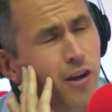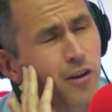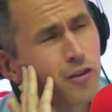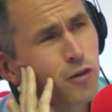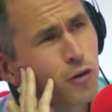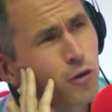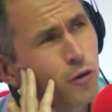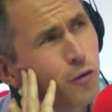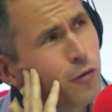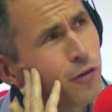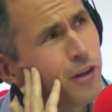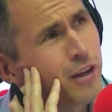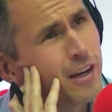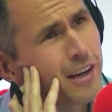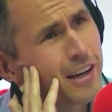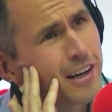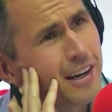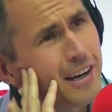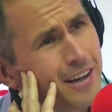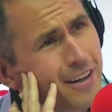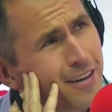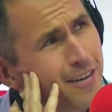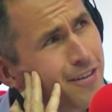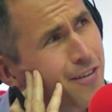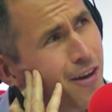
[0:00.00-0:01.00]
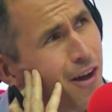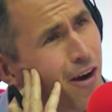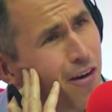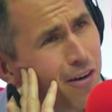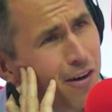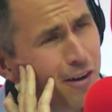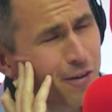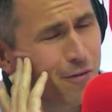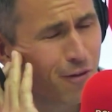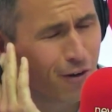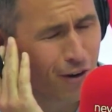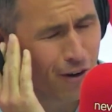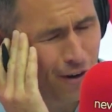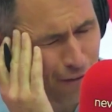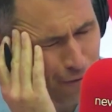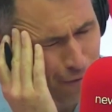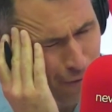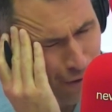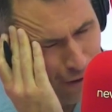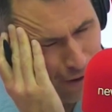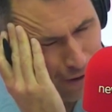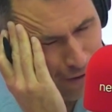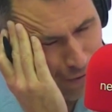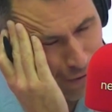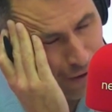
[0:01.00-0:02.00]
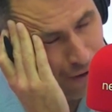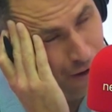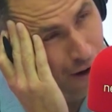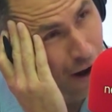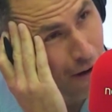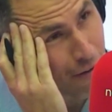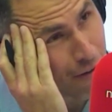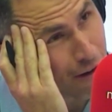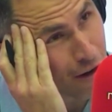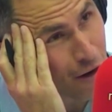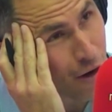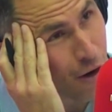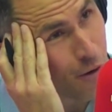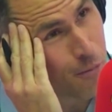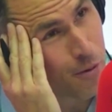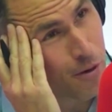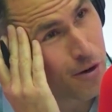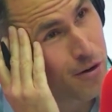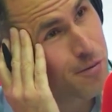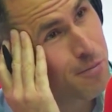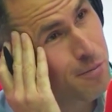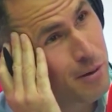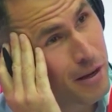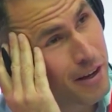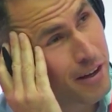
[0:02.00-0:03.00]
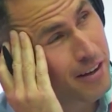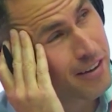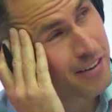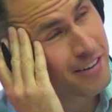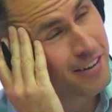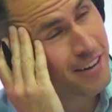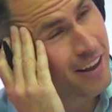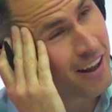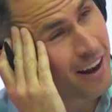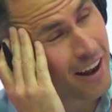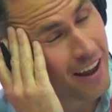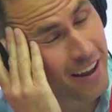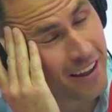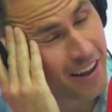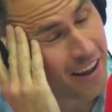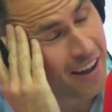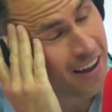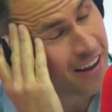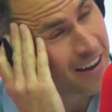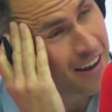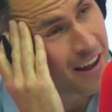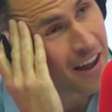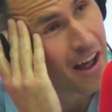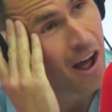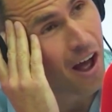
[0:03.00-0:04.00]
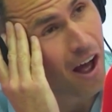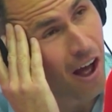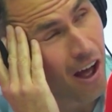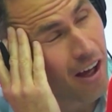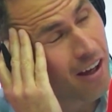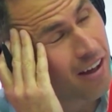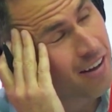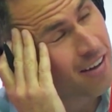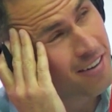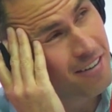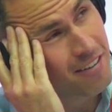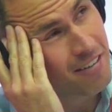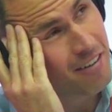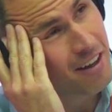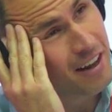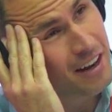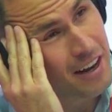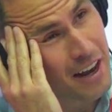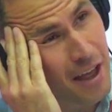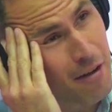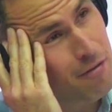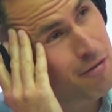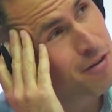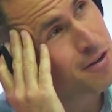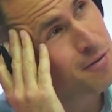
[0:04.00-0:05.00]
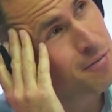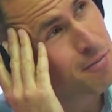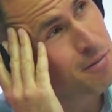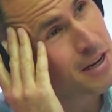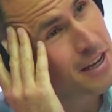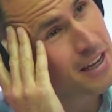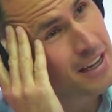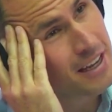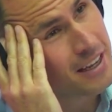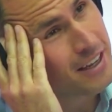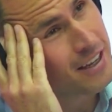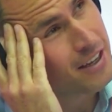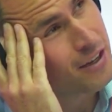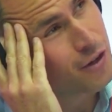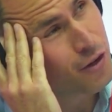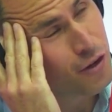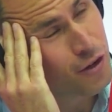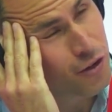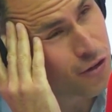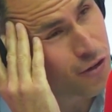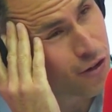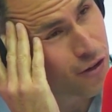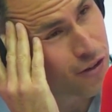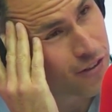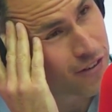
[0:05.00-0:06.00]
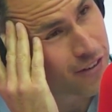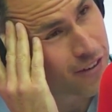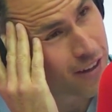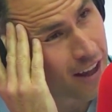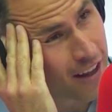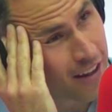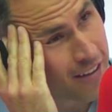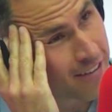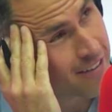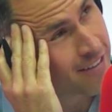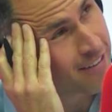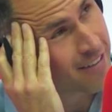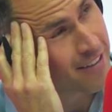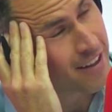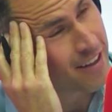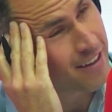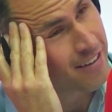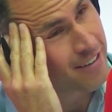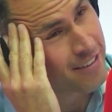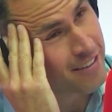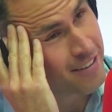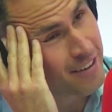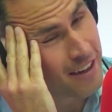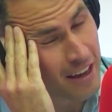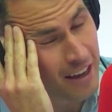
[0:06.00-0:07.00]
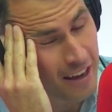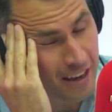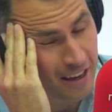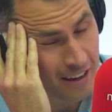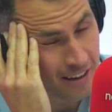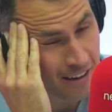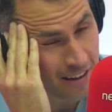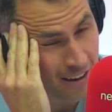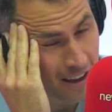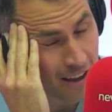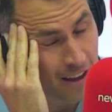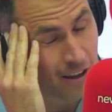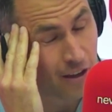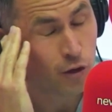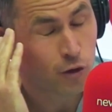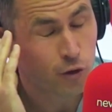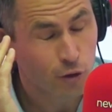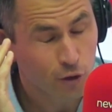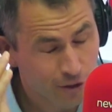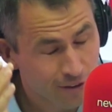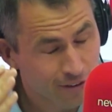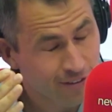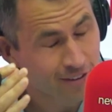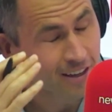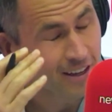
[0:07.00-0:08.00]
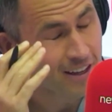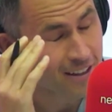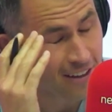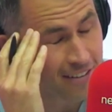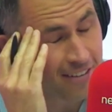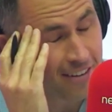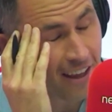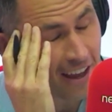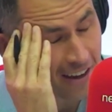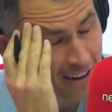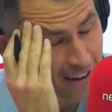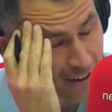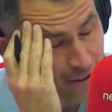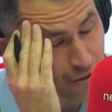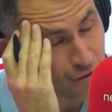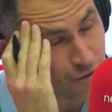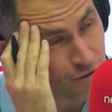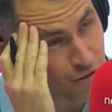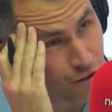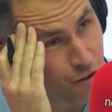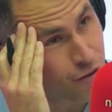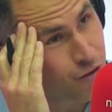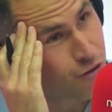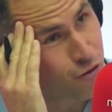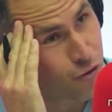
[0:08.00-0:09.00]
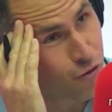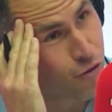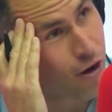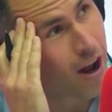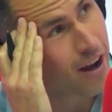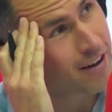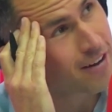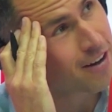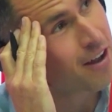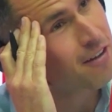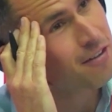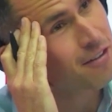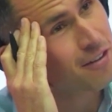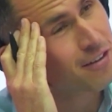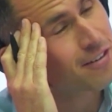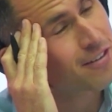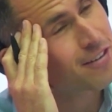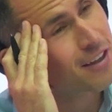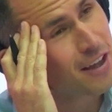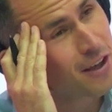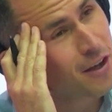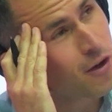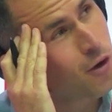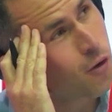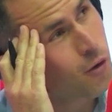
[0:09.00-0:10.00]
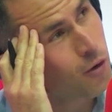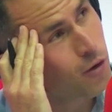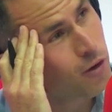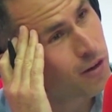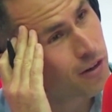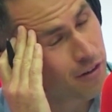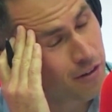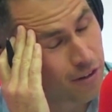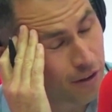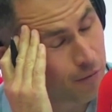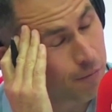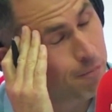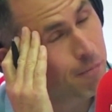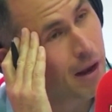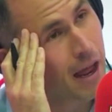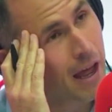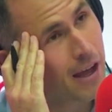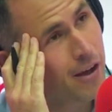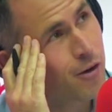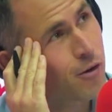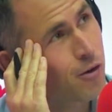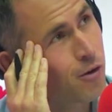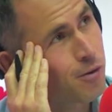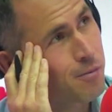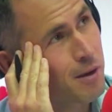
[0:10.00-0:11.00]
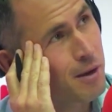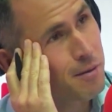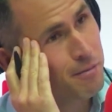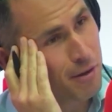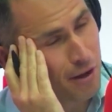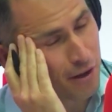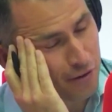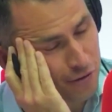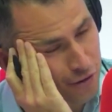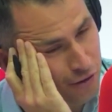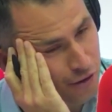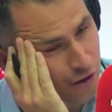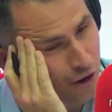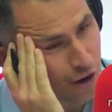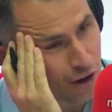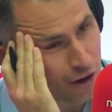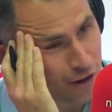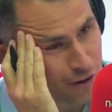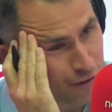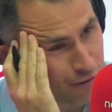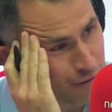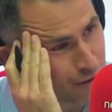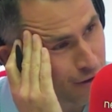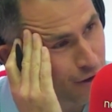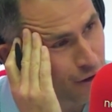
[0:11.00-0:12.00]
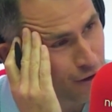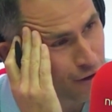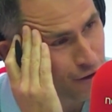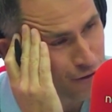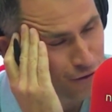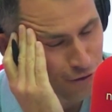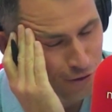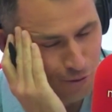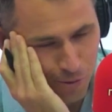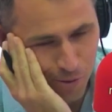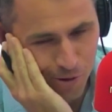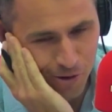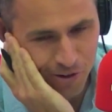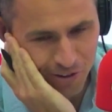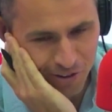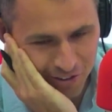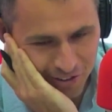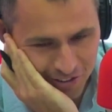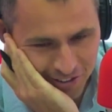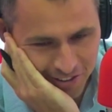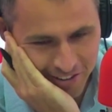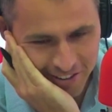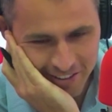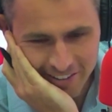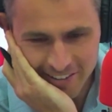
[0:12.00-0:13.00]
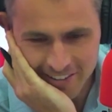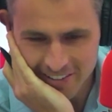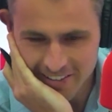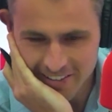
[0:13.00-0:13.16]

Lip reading: I do feel a little sorry for Laurel Hubbard, because, like, inevitably, you can just get this scene. You can see this getting just dragged down the sinkhole, or the black hole, maybe I should call it, of the culture wars.